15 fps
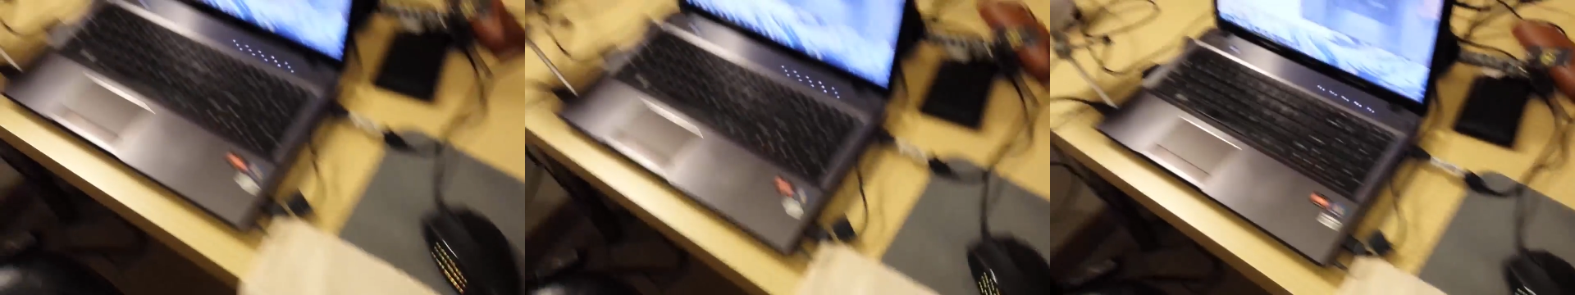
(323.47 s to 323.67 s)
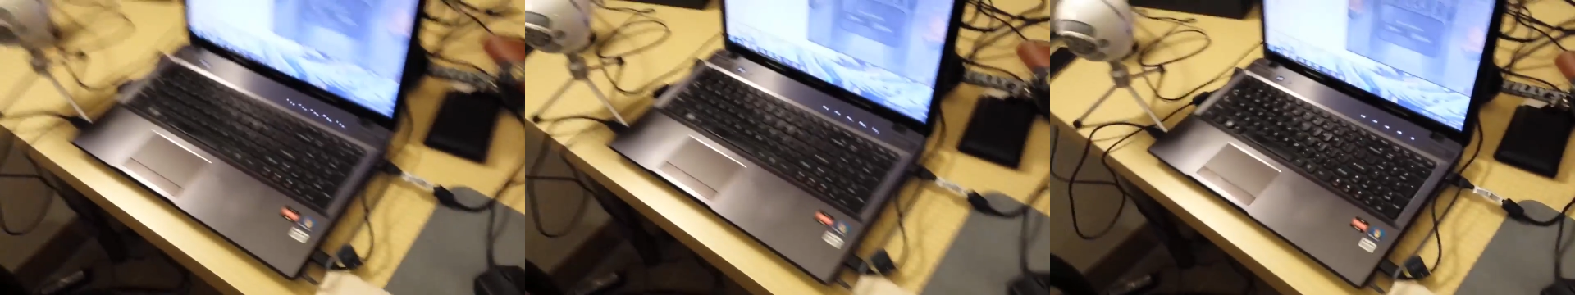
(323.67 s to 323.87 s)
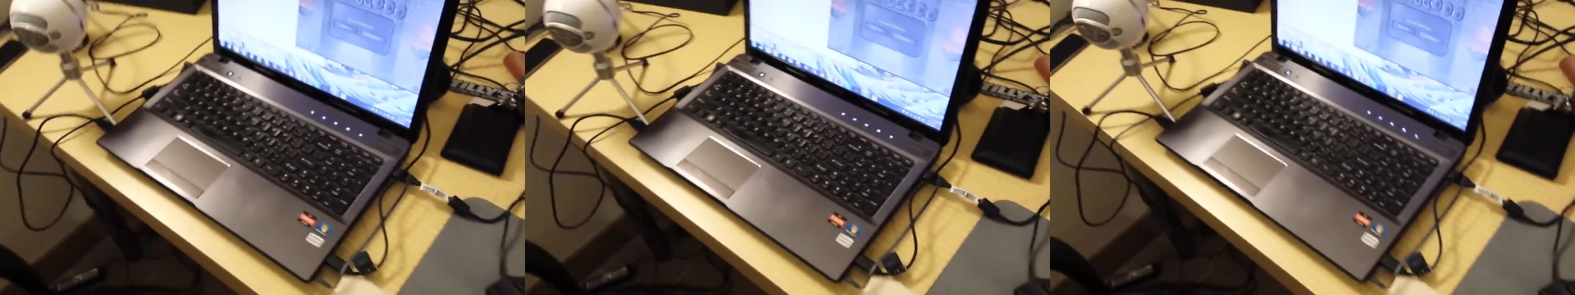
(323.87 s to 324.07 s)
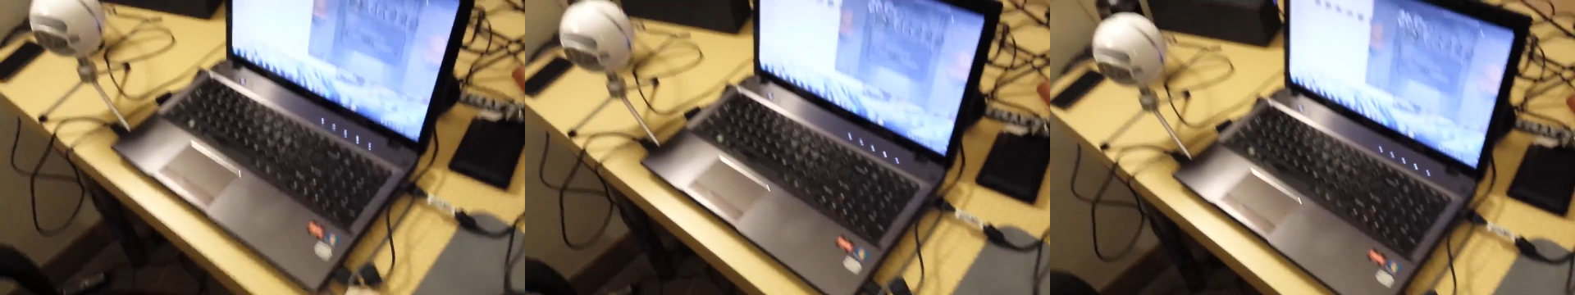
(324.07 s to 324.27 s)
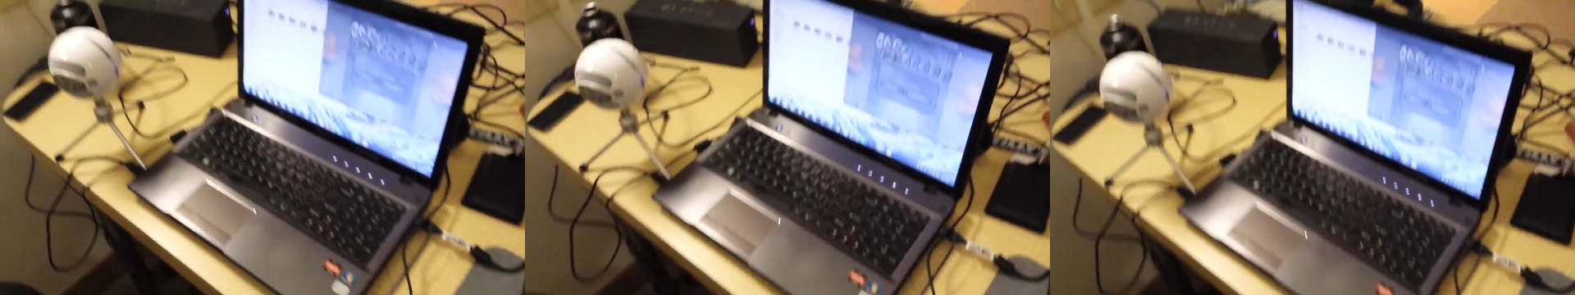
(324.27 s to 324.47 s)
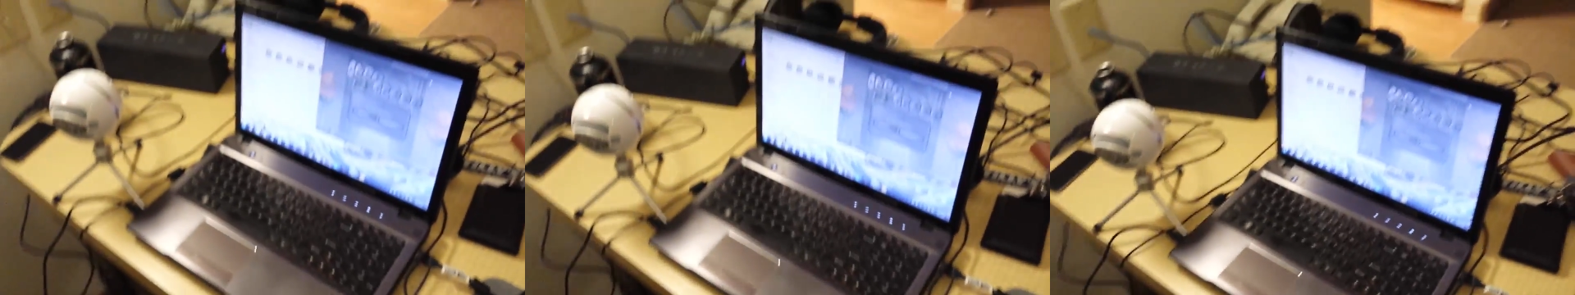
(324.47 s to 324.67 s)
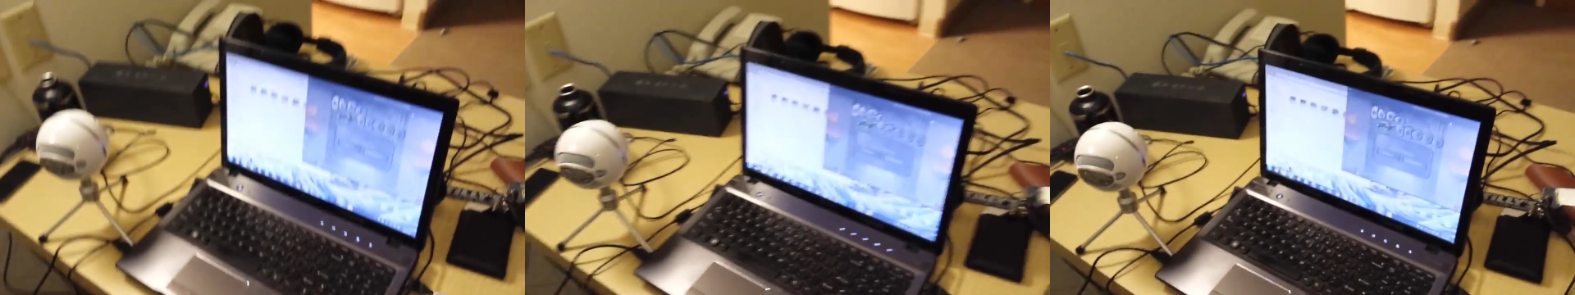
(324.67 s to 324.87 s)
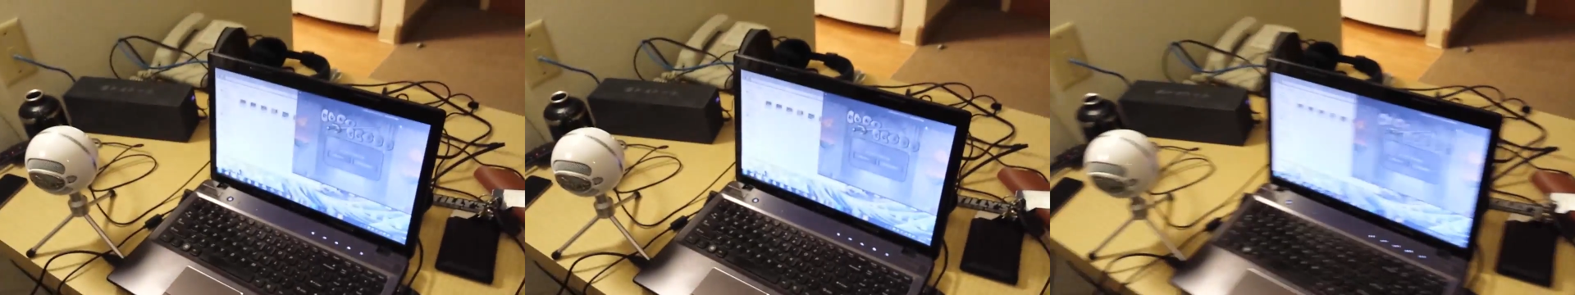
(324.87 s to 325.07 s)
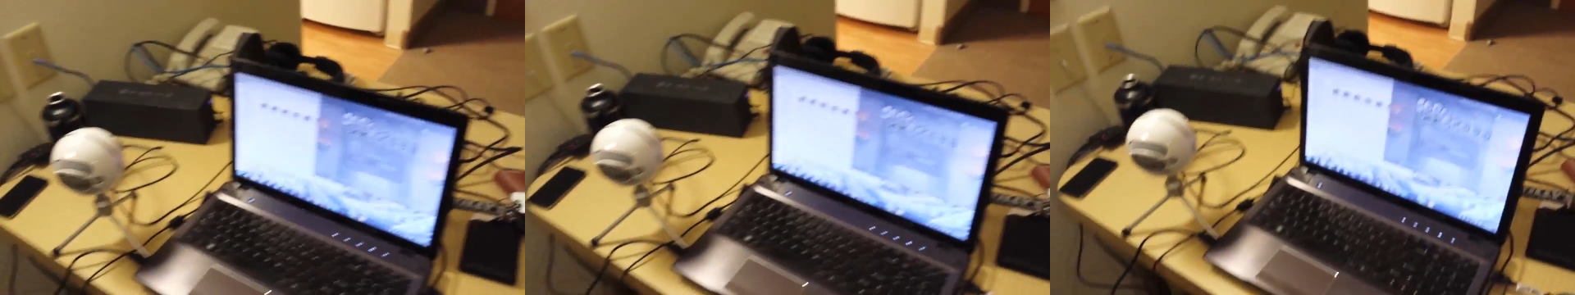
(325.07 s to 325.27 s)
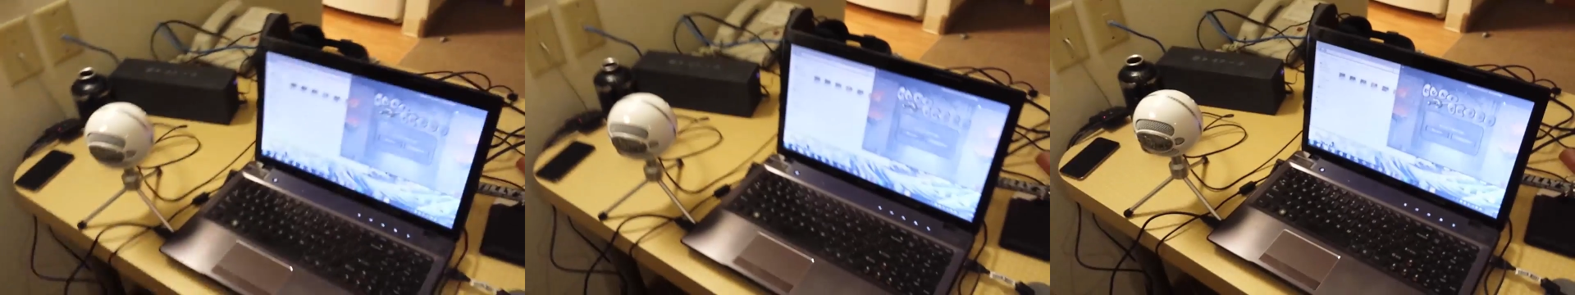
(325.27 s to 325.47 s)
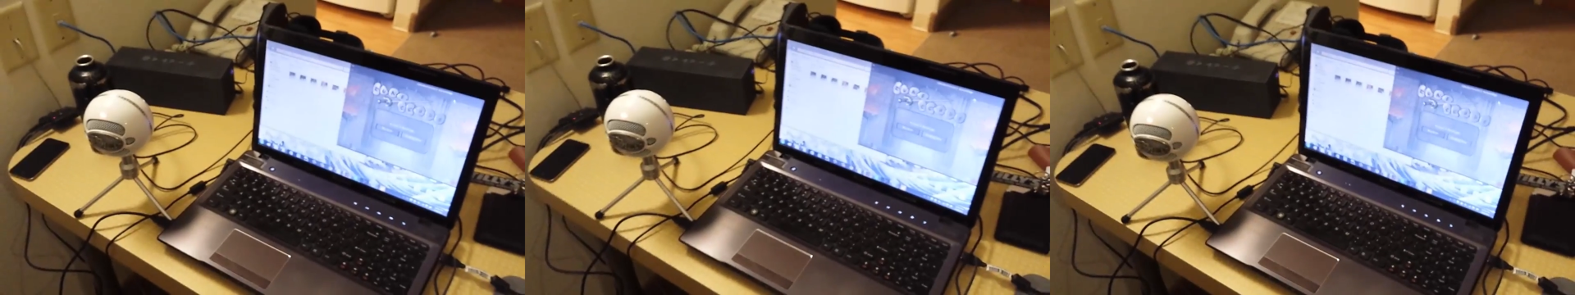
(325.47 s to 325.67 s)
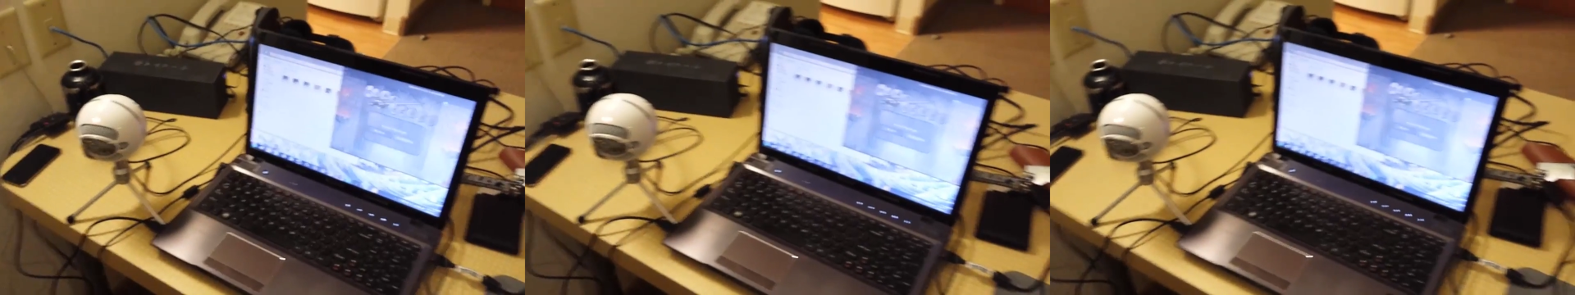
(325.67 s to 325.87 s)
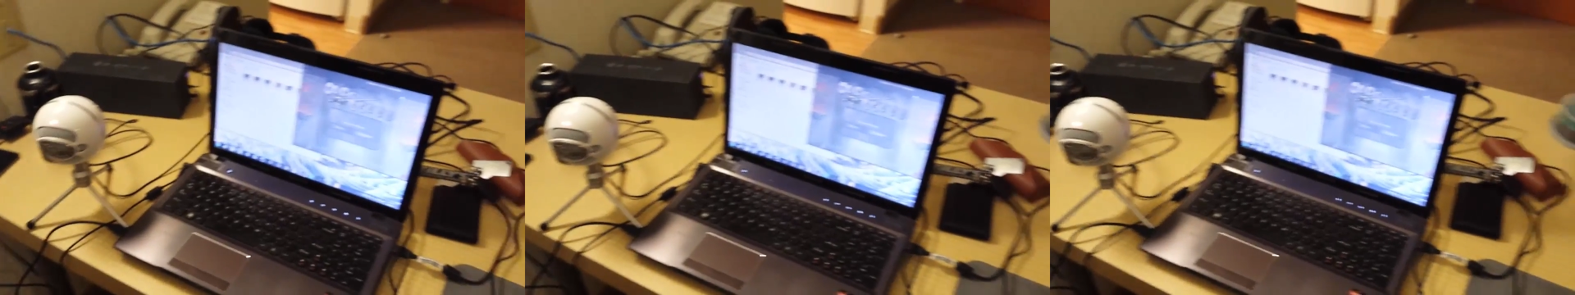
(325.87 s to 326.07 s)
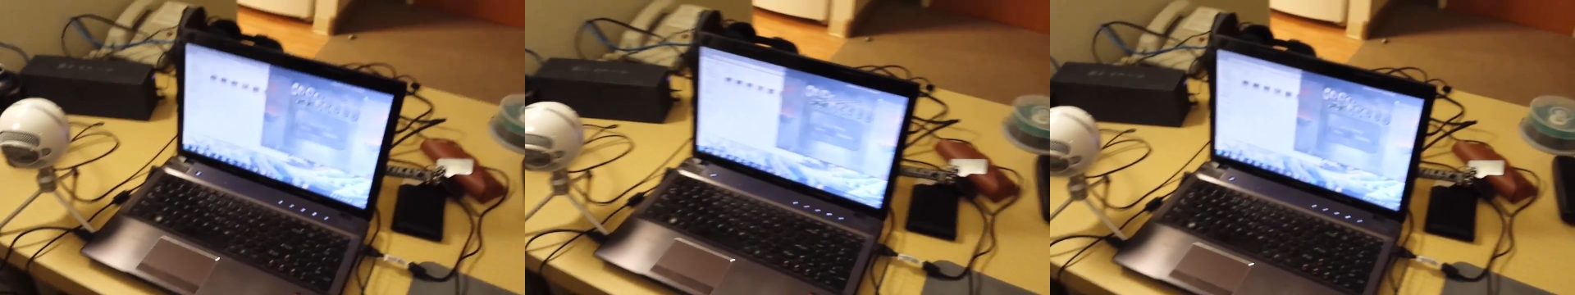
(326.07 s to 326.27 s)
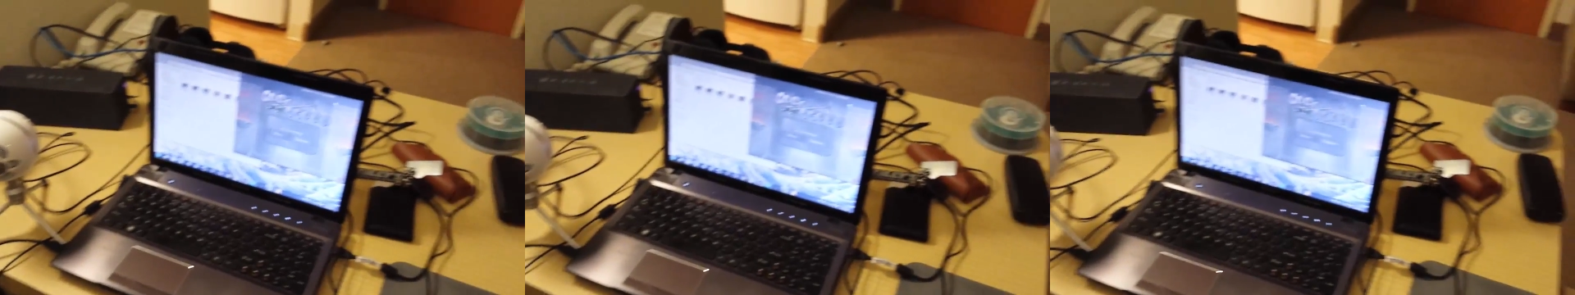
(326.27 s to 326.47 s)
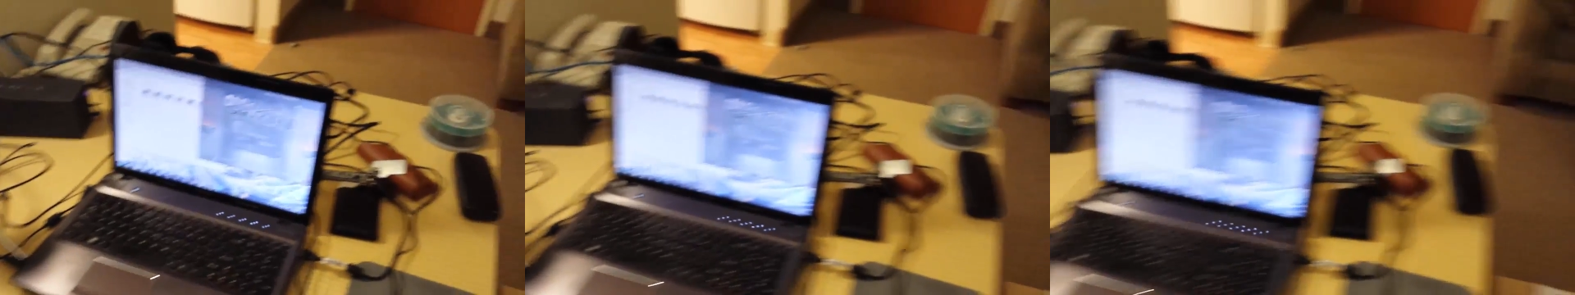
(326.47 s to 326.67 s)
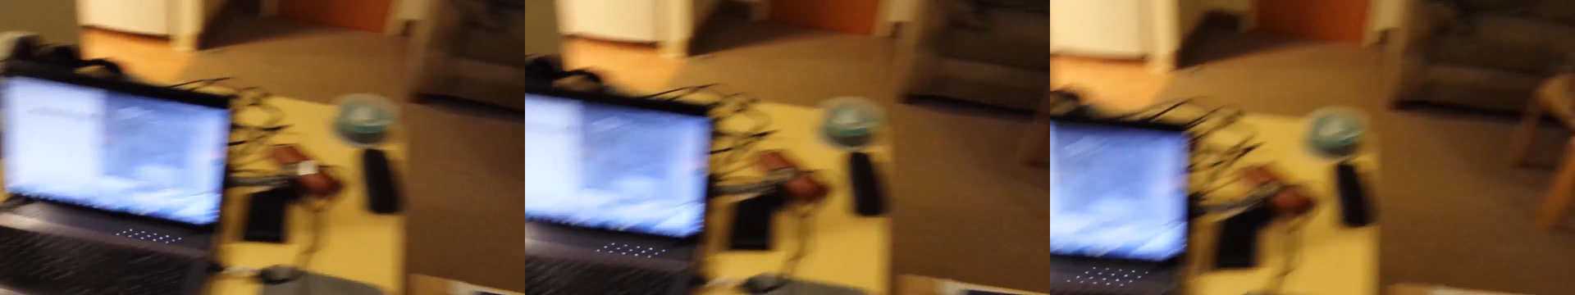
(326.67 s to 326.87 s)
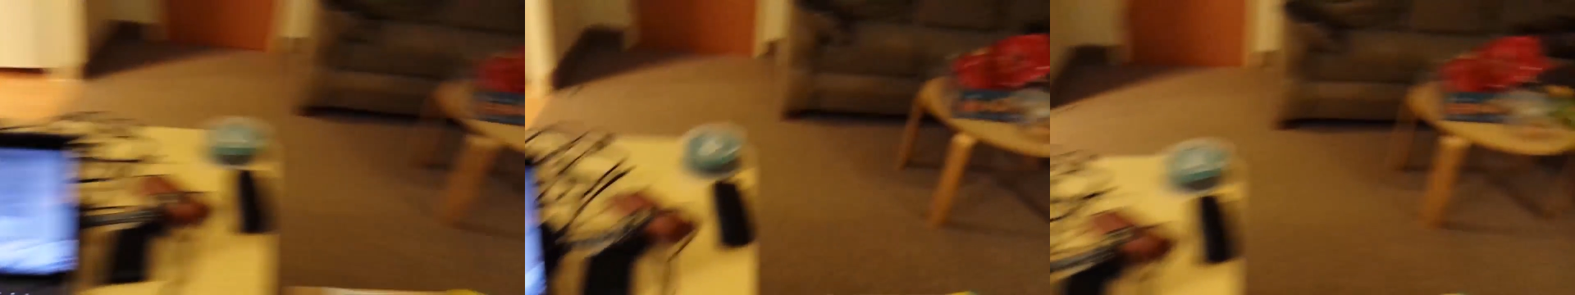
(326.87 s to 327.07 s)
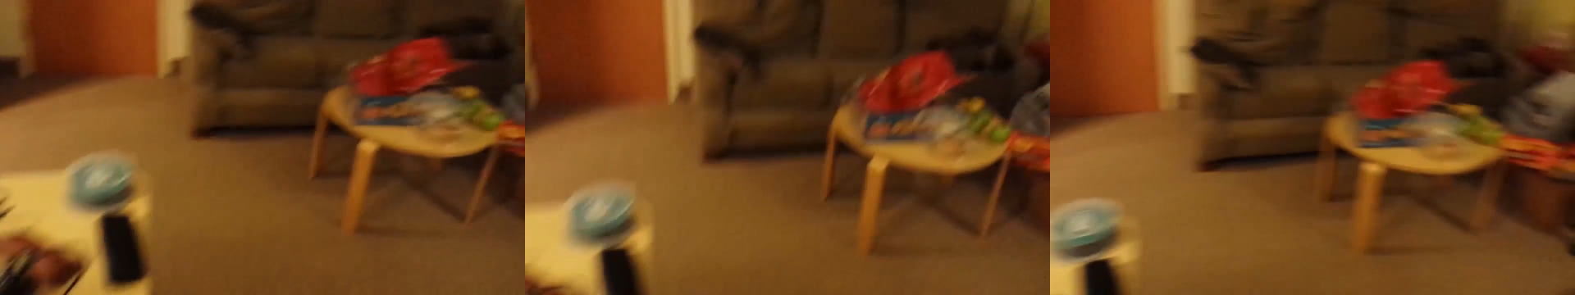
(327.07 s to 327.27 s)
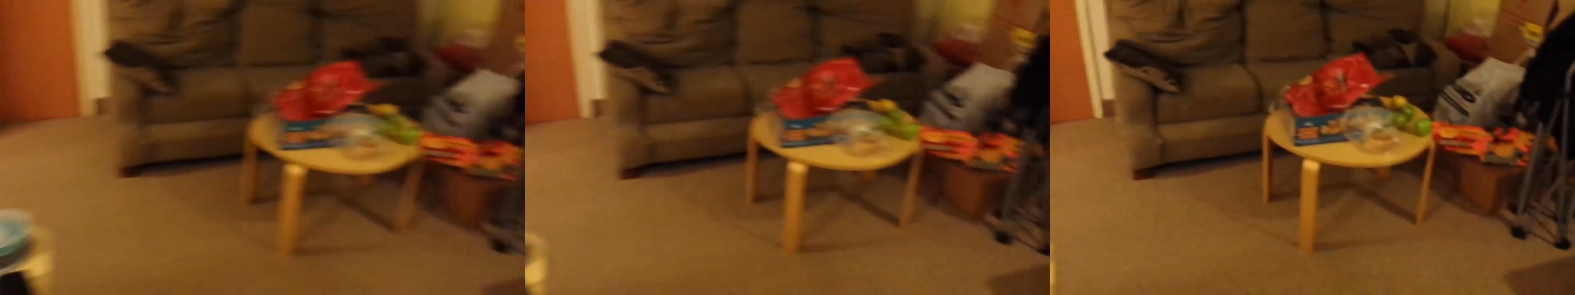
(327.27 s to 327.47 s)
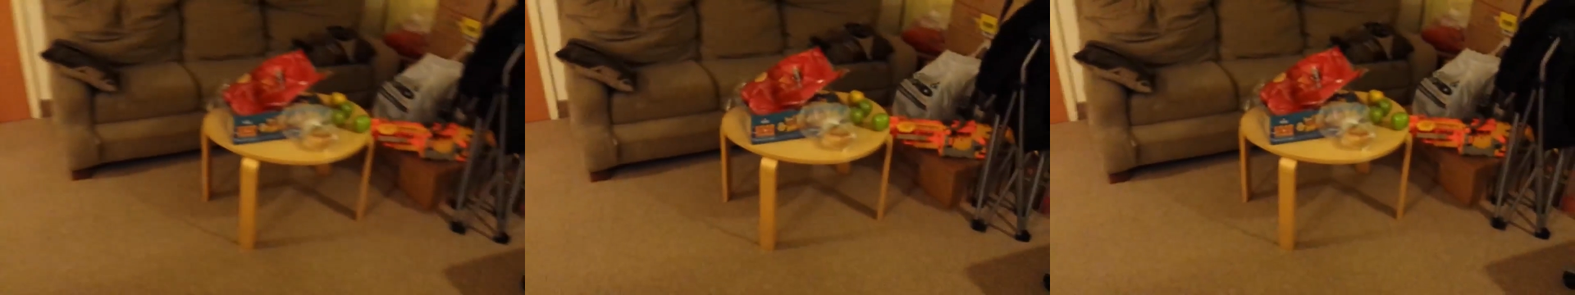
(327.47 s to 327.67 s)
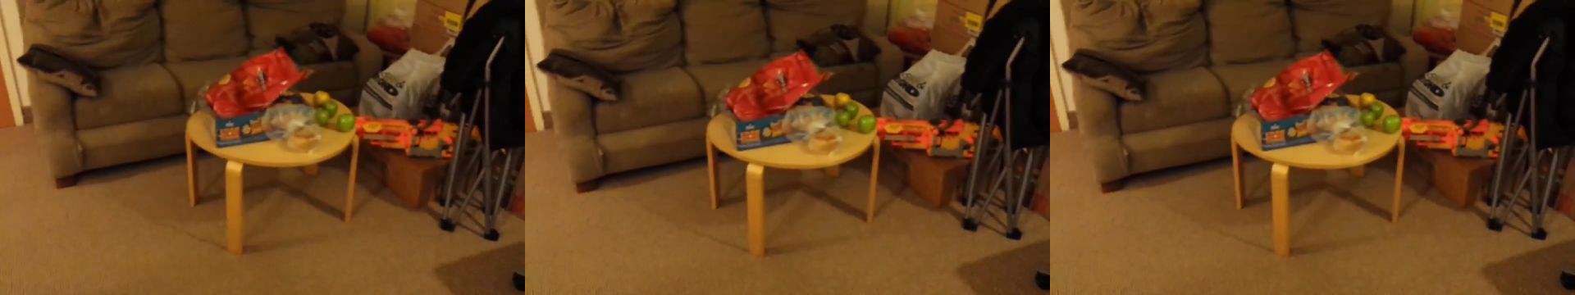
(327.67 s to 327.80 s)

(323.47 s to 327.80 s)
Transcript: (no speaker visible)